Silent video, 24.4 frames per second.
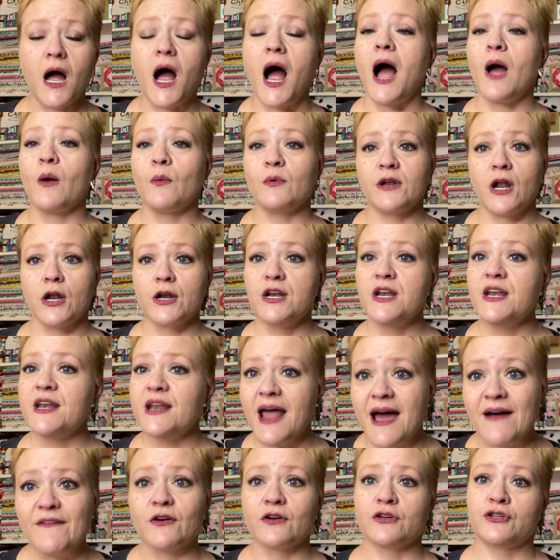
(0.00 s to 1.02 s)
I would
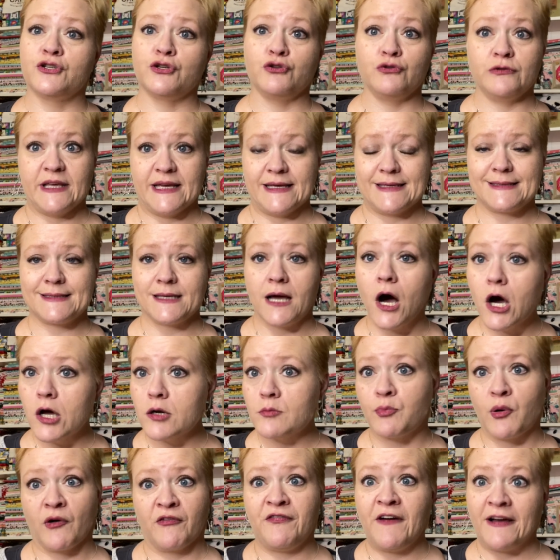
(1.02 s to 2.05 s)
never do this
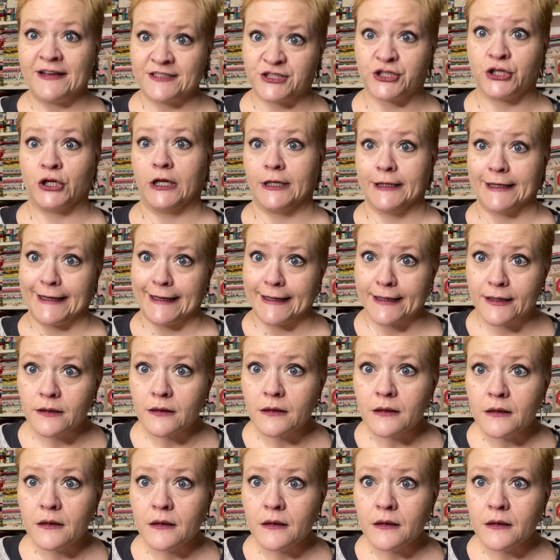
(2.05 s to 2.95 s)
unprofessionally.